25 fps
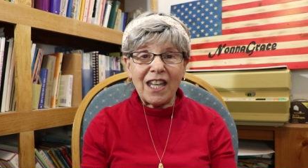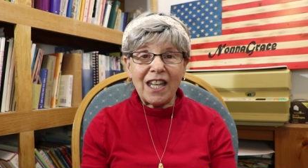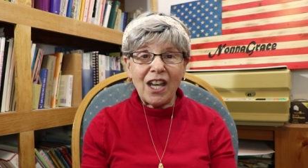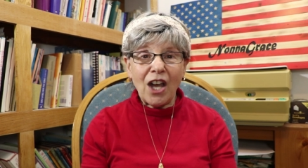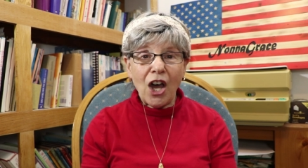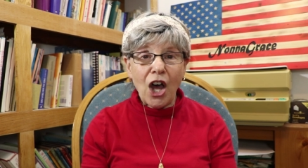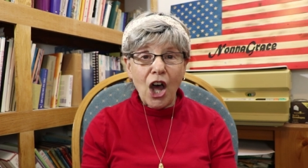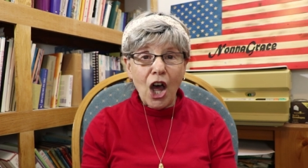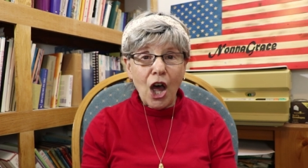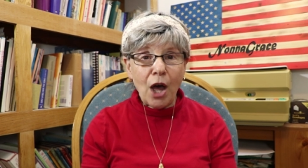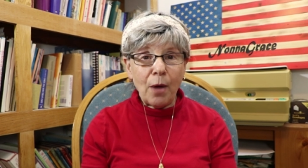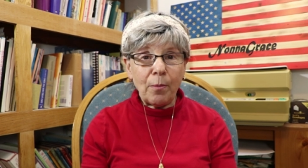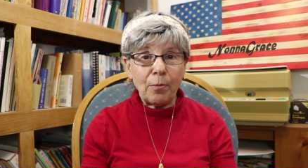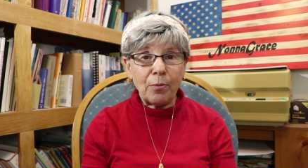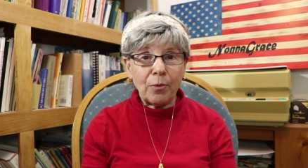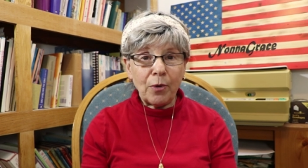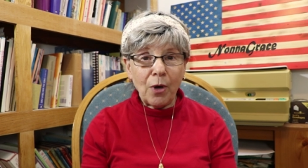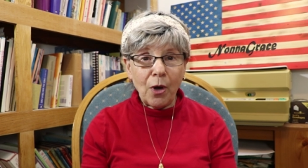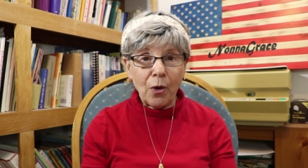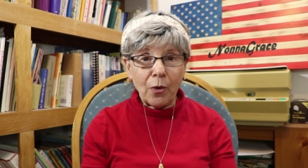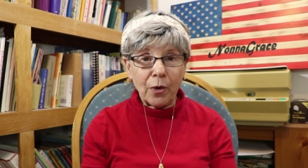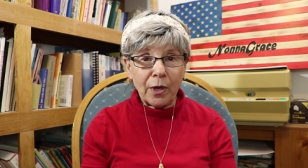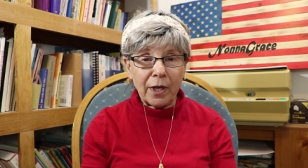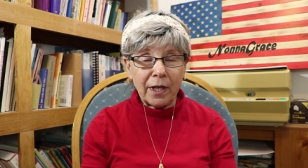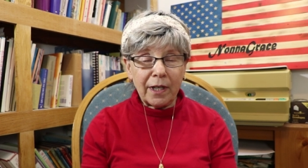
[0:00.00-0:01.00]
they all
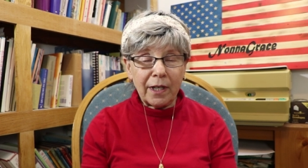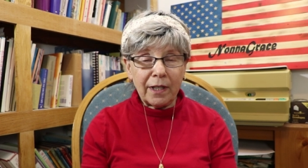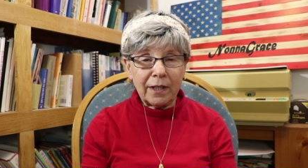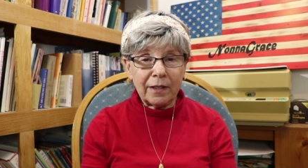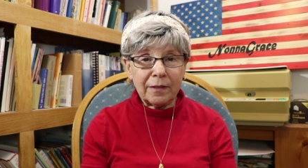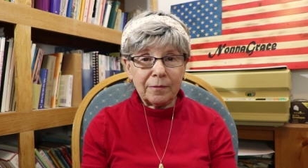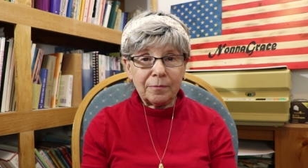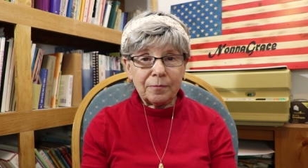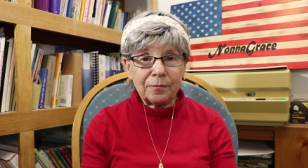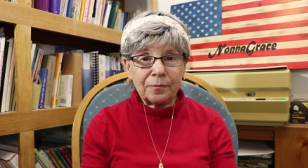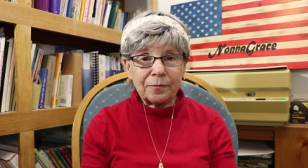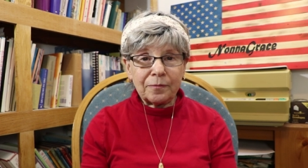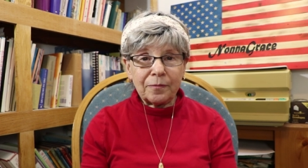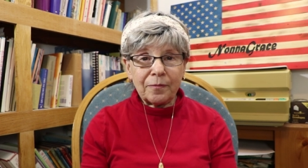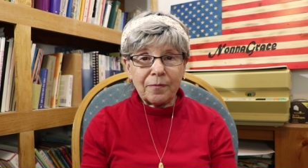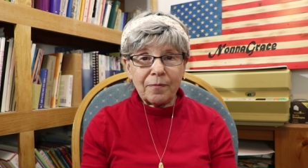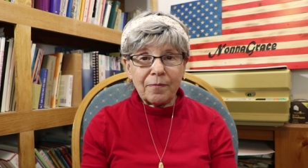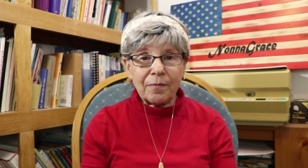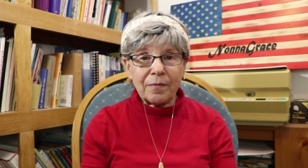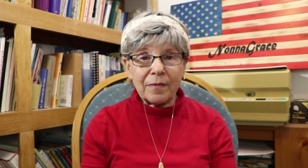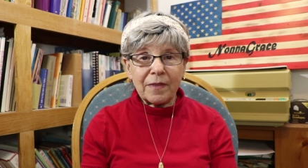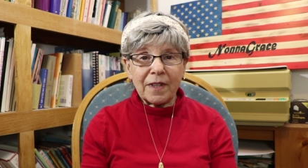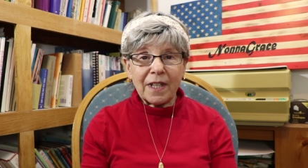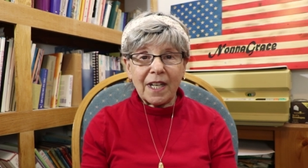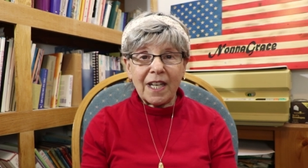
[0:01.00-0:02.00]
broke.
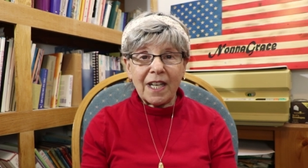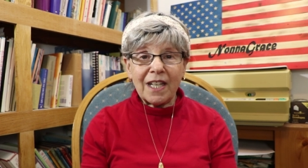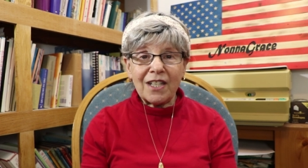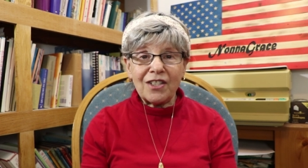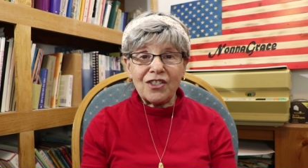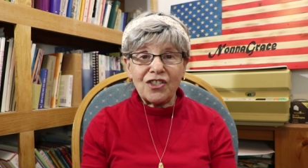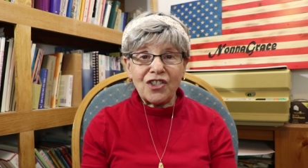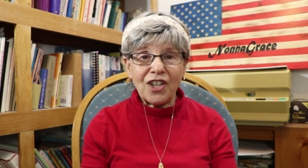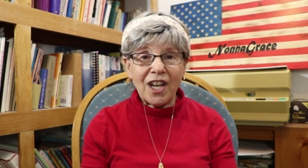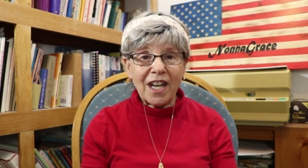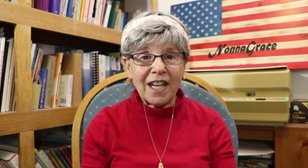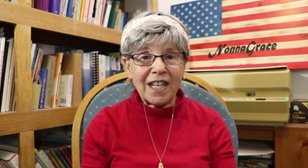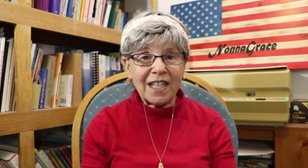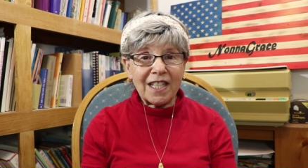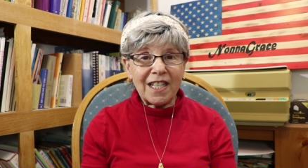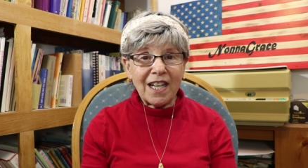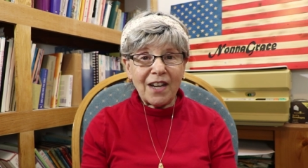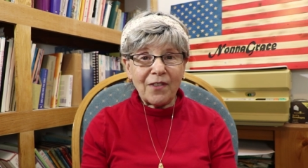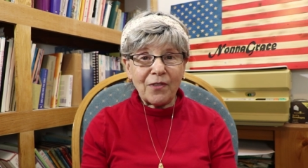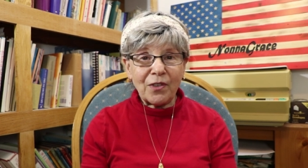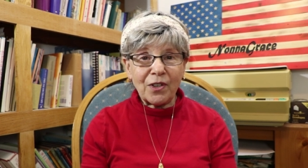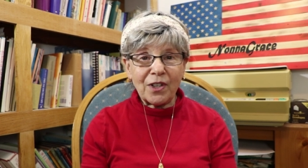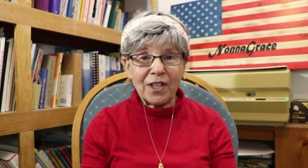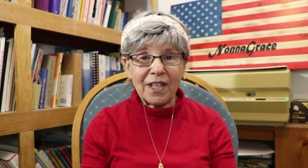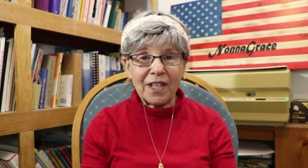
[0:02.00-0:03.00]
And Jake
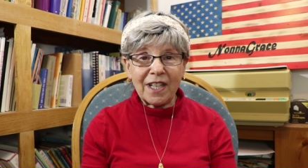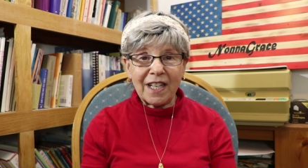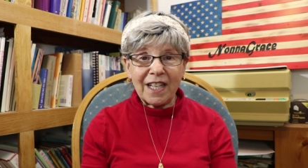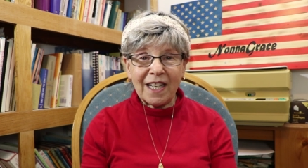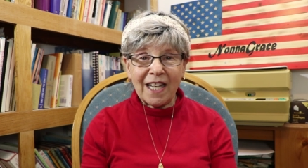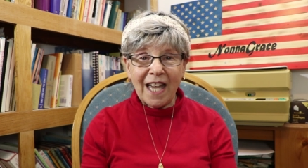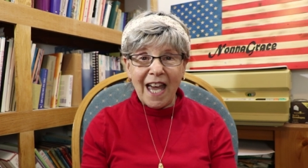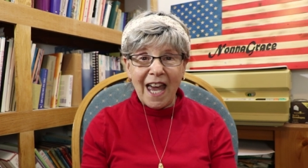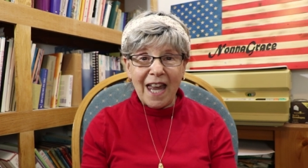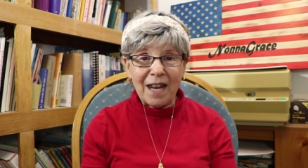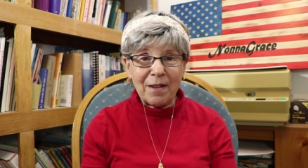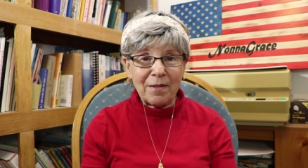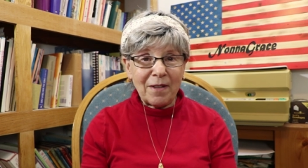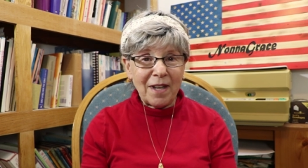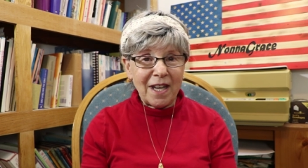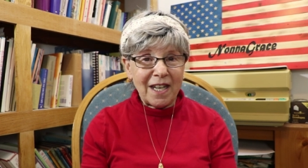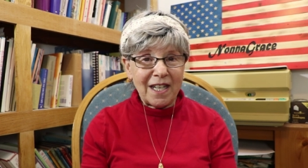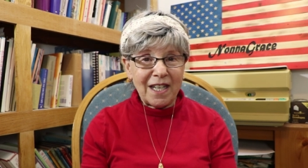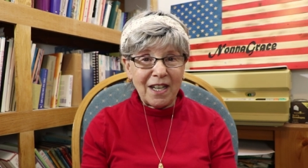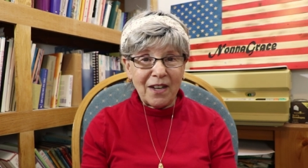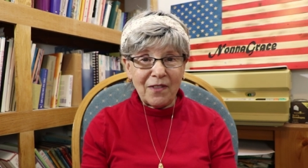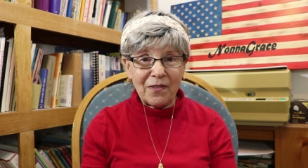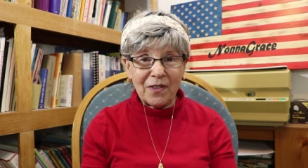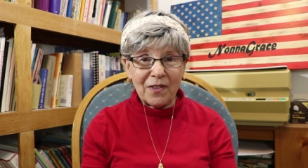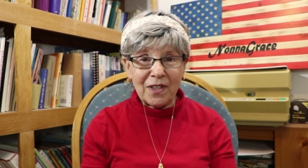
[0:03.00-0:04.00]
never got
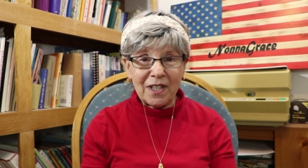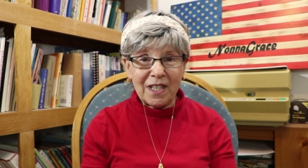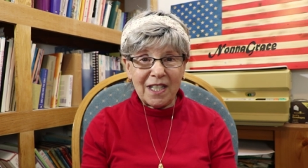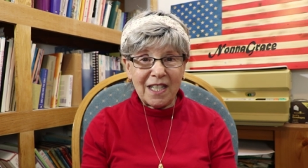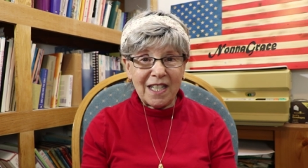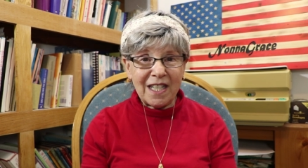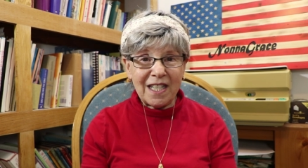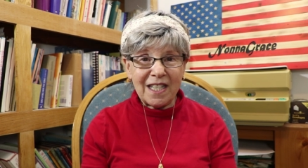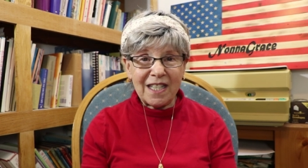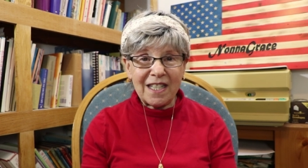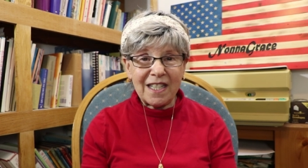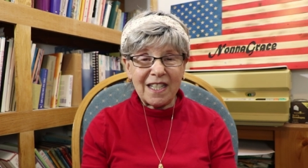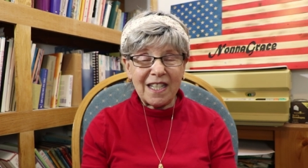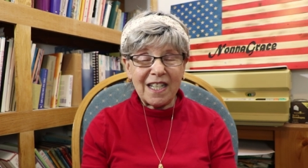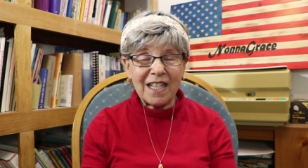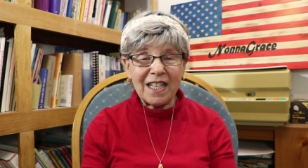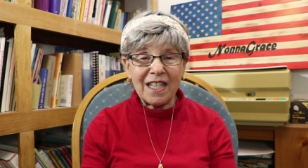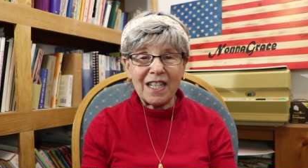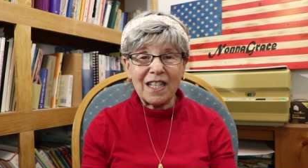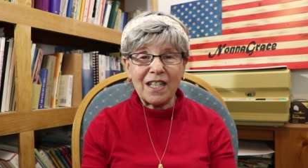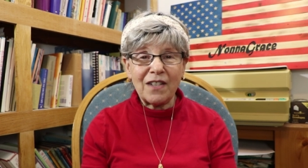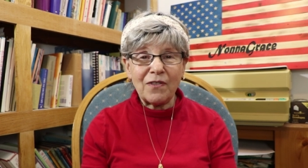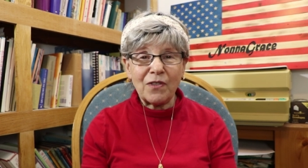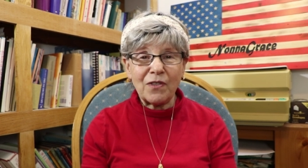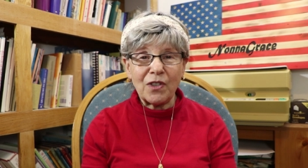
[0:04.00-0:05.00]
any of it. He he
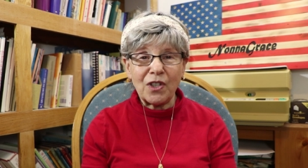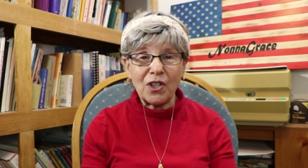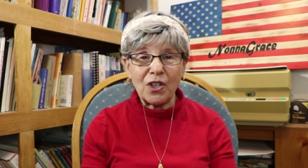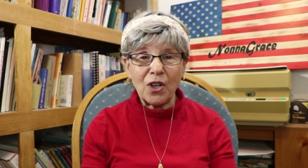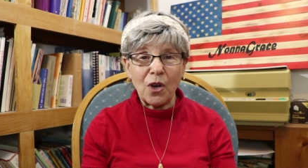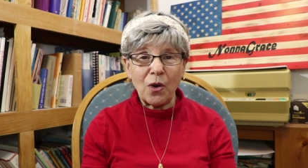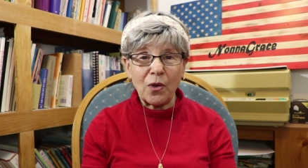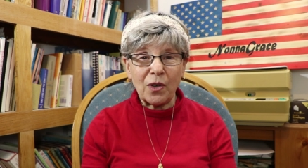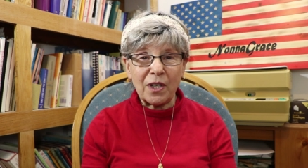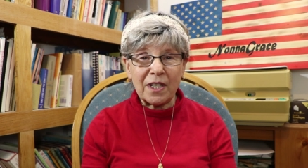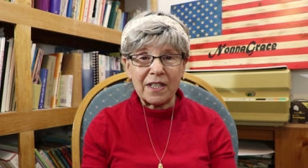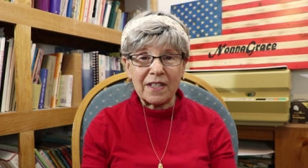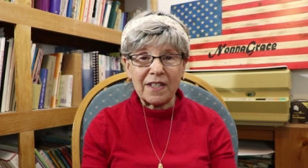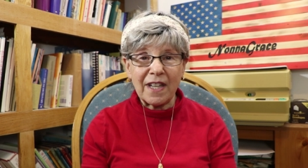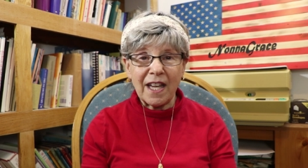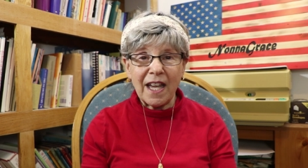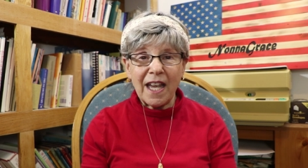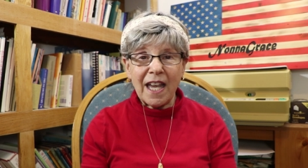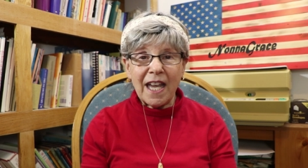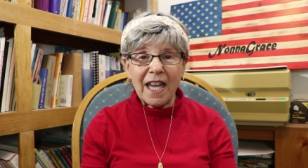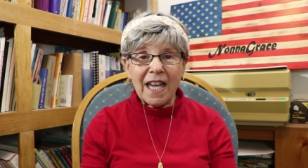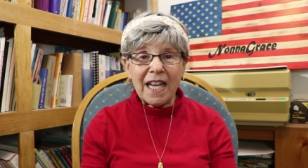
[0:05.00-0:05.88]
didn't even notice.